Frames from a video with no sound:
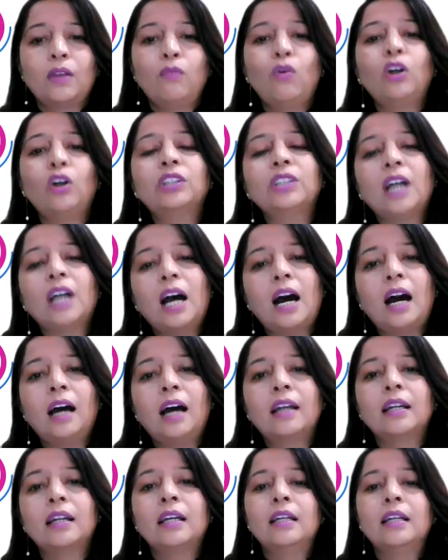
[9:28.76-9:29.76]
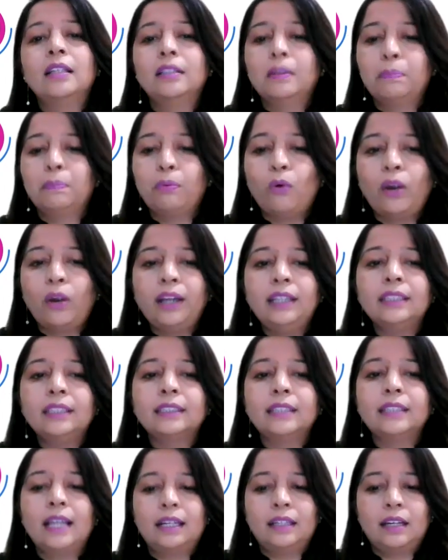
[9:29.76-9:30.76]
What are the
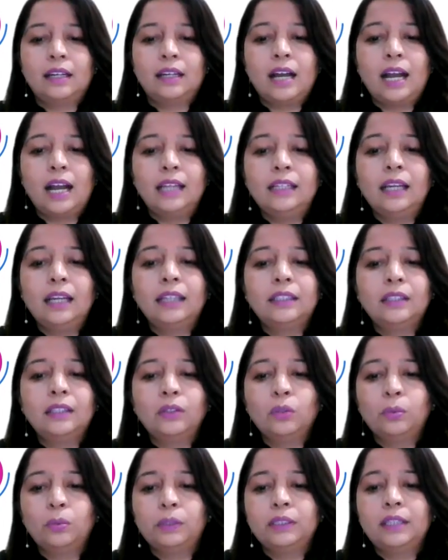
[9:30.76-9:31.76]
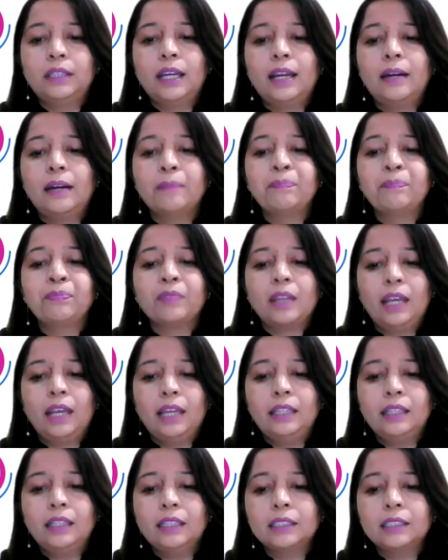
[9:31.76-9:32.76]
points that are highlighted over there?
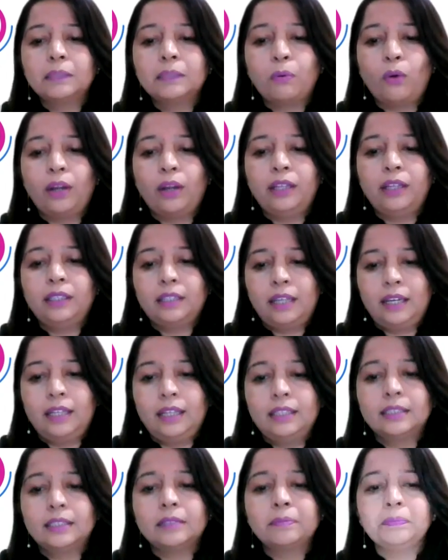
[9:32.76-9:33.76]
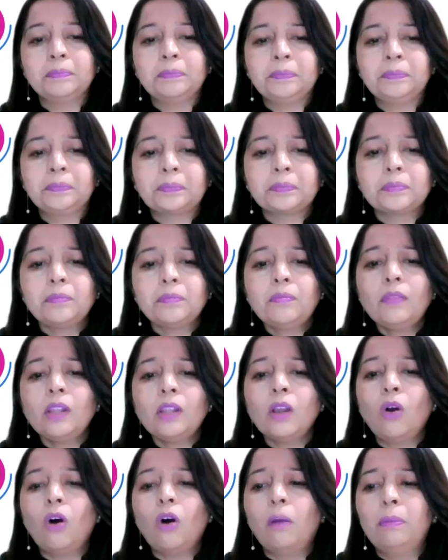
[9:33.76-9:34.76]
In this point is
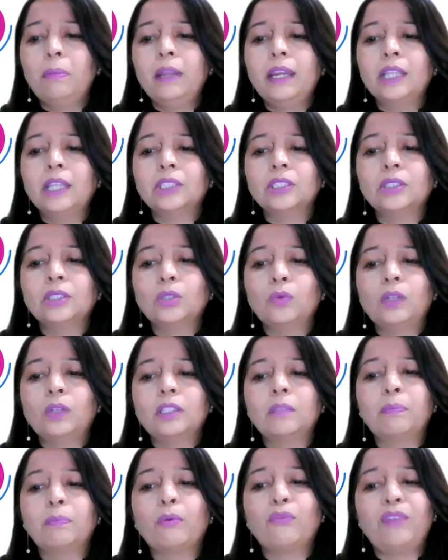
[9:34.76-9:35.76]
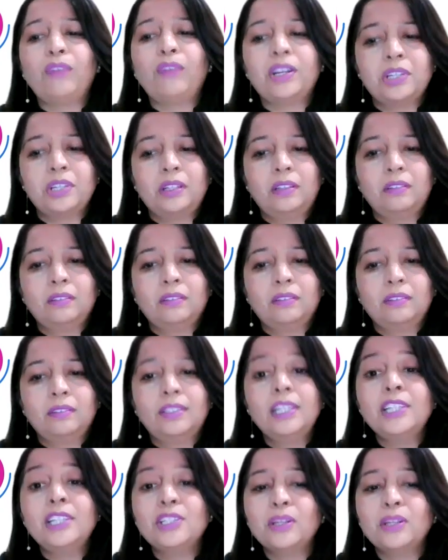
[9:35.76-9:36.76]
obligation toward the profession,
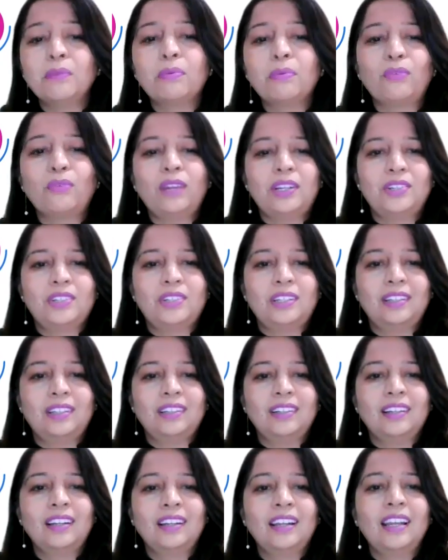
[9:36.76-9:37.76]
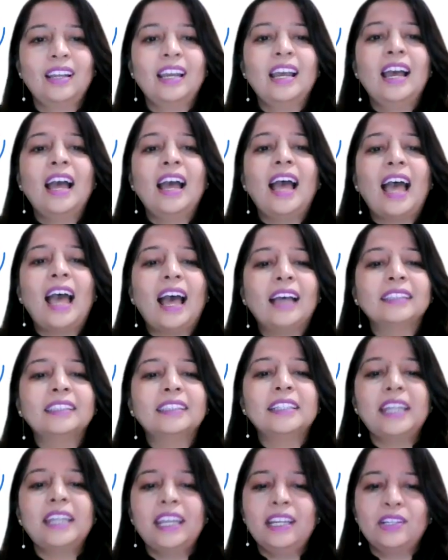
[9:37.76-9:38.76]
teaching profession. As
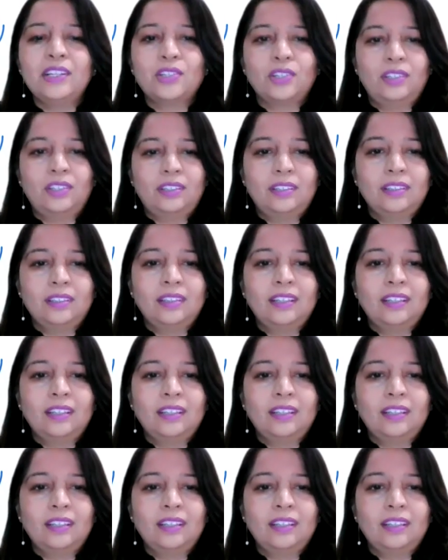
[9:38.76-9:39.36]
a teacher,